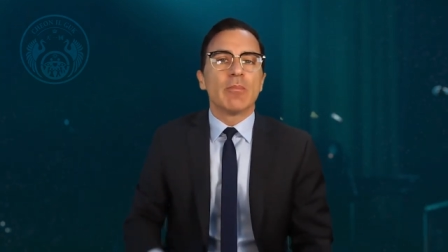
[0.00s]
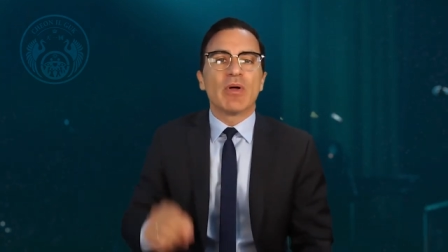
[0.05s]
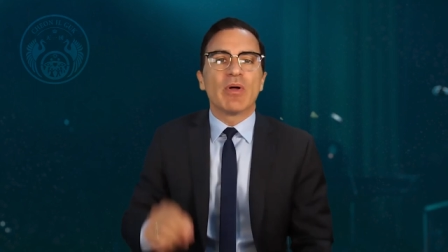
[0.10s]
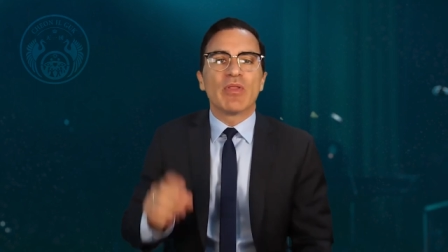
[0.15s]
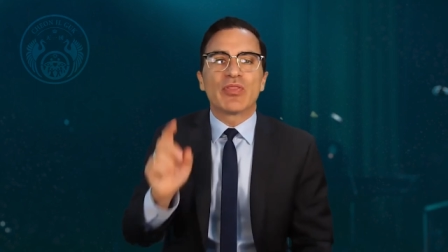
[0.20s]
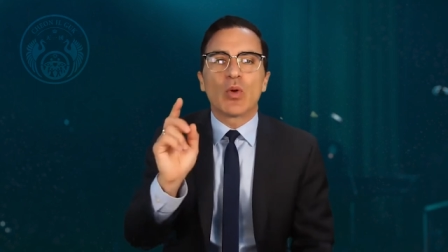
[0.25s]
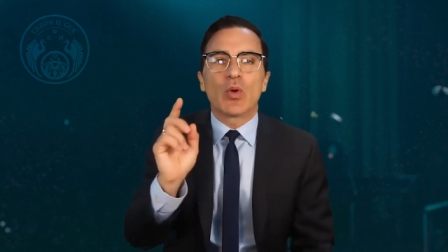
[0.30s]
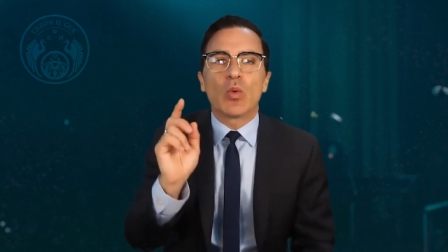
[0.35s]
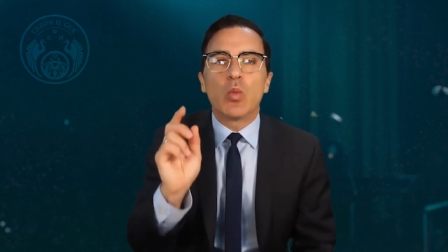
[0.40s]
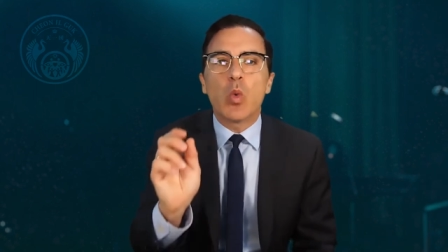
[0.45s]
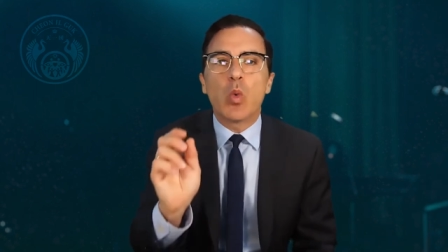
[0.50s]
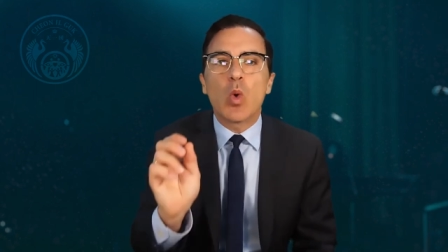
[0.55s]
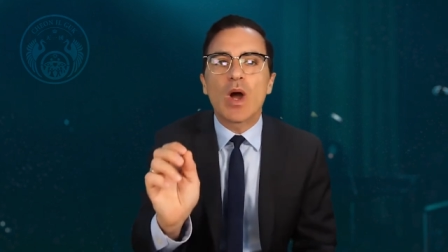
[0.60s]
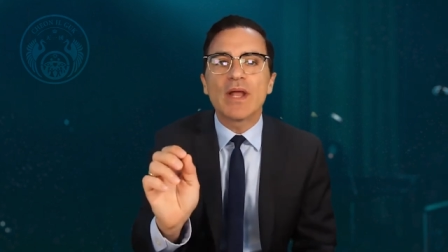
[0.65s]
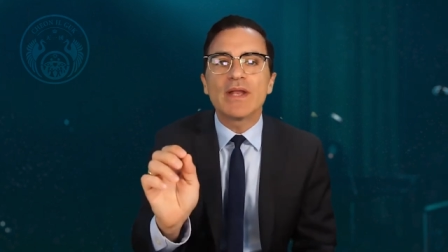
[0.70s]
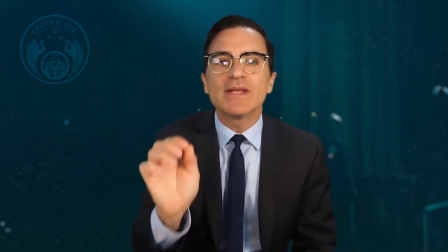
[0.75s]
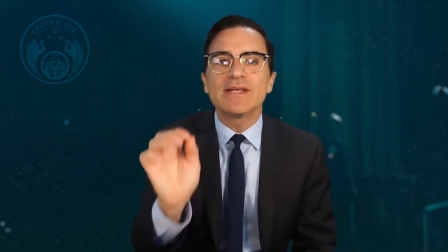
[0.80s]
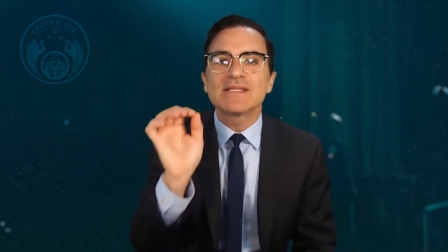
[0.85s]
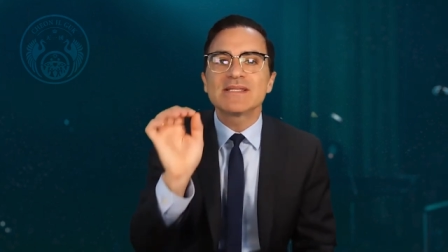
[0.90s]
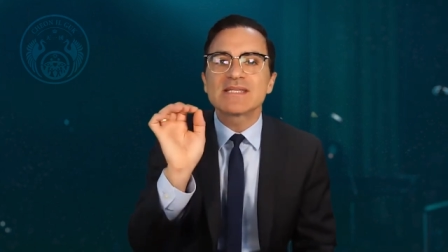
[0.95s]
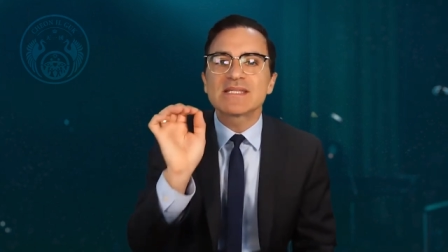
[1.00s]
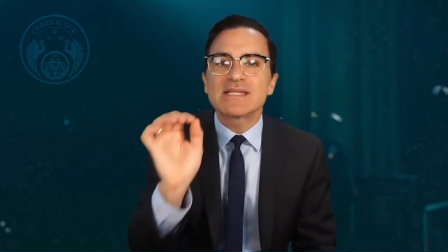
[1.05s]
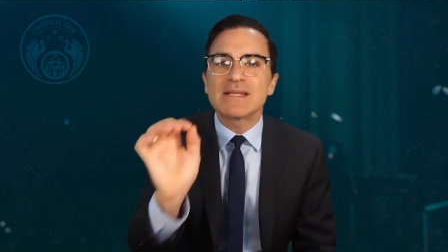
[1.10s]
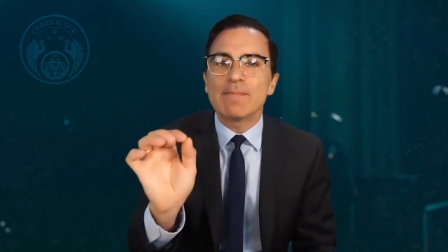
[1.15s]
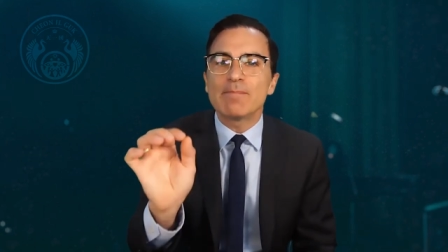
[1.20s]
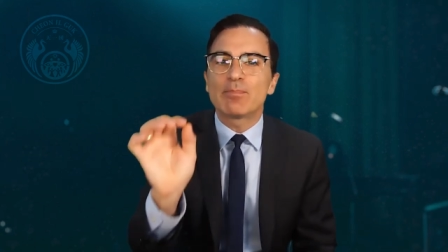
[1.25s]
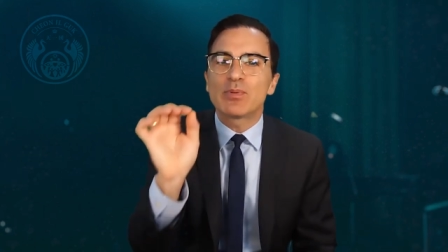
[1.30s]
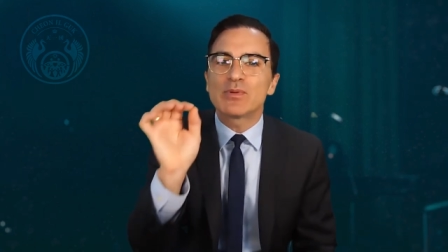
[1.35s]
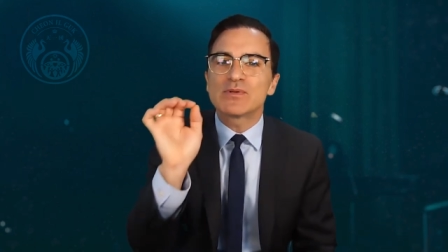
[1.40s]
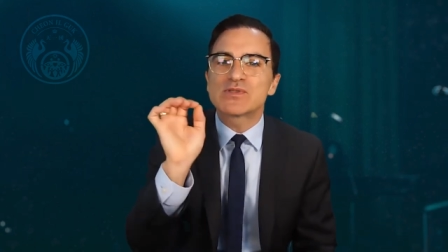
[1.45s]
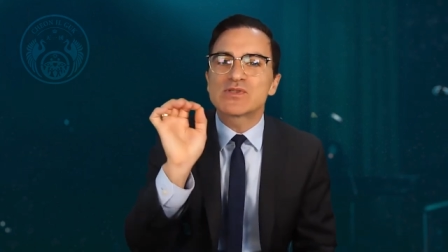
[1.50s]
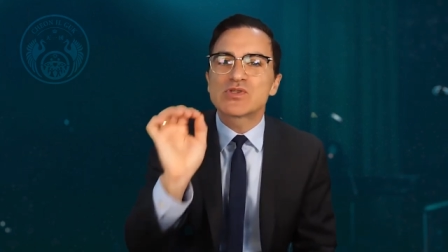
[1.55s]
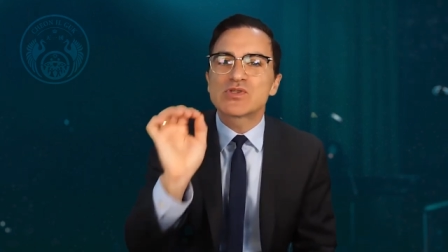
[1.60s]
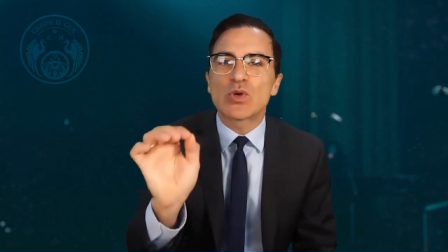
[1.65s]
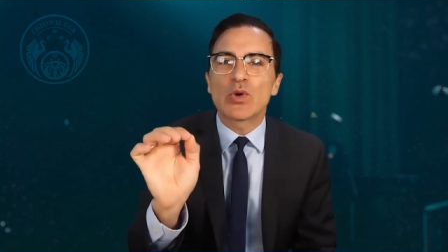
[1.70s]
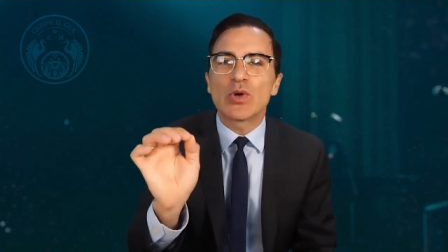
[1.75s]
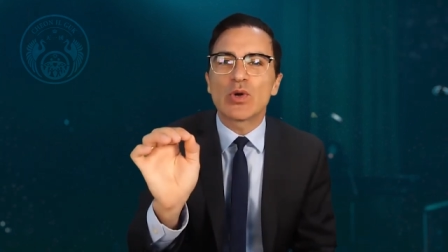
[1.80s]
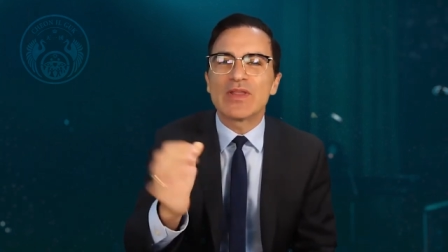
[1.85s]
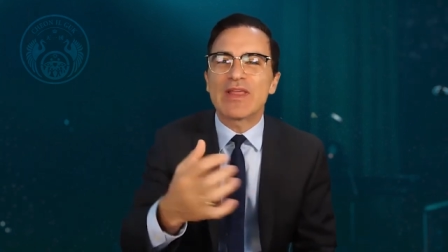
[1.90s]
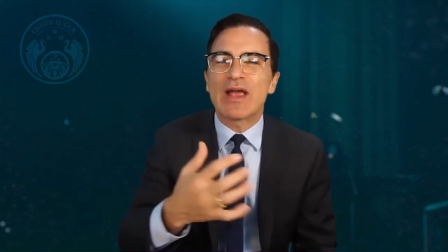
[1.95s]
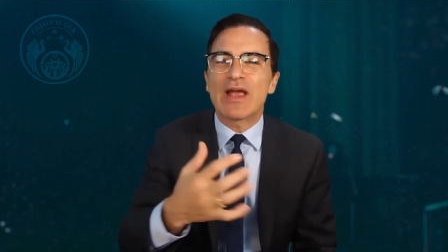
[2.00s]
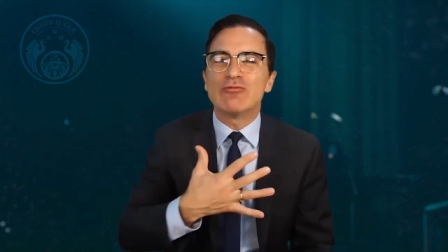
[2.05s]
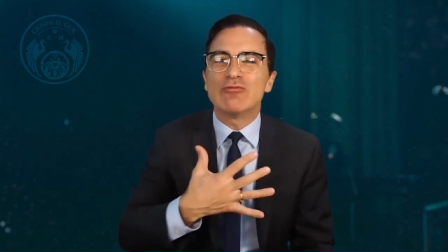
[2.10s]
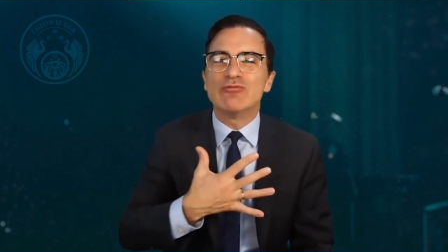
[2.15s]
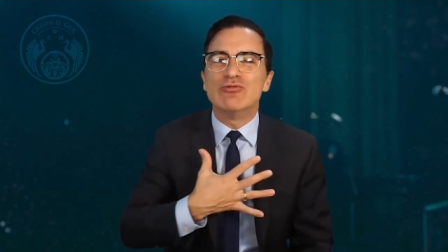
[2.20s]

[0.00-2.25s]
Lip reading: But the one simple story that